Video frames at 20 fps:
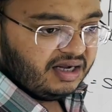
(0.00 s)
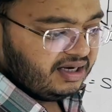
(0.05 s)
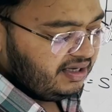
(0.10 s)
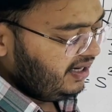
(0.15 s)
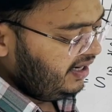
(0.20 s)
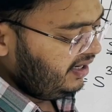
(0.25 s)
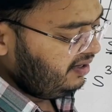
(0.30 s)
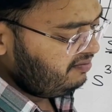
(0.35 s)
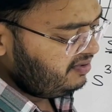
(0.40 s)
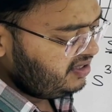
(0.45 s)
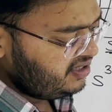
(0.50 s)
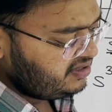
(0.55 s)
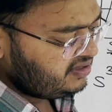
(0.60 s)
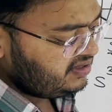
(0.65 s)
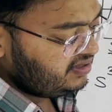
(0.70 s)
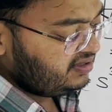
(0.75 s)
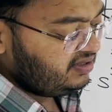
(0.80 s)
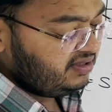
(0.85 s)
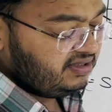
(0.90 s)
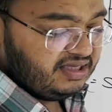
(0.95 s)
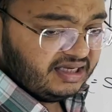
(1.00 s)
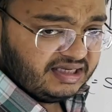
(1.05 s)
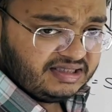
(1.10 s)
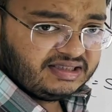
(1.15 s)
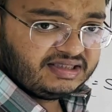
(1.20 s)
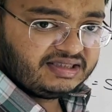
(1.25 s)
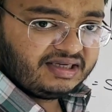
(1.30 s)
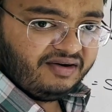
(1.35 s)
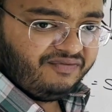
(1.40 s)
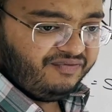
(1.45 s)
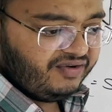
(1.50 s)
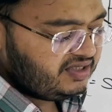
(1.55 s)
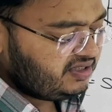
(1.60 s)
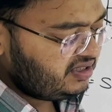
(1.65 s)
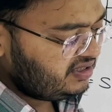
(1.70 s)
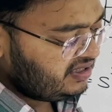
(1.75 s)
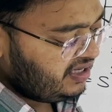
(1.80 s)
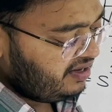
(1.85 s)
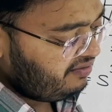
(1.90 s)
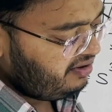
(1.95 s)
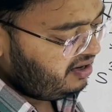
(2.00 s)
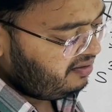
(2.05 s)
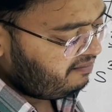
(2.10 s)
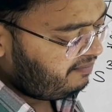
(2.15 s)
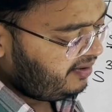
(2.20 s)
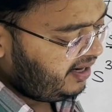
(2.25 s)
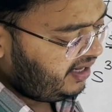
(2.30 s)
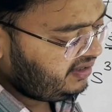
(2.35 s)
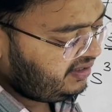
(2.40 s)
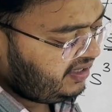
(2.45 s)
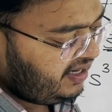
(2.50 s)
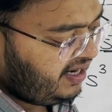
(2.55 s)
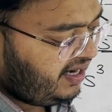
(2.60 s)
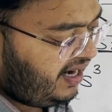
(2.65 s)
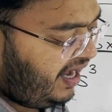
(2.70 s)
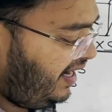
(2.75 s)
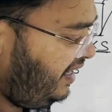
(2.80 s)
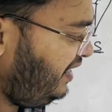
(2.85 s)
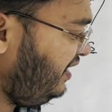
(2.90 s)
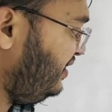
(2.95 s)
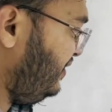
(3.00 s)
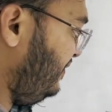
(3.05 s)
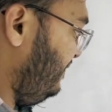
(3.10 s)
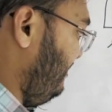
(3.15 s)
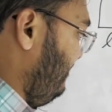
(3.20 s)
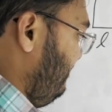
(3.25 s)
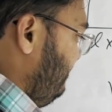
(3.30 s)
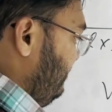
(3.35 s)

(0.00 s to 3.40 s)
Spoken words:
That means this surface is having breadth and height.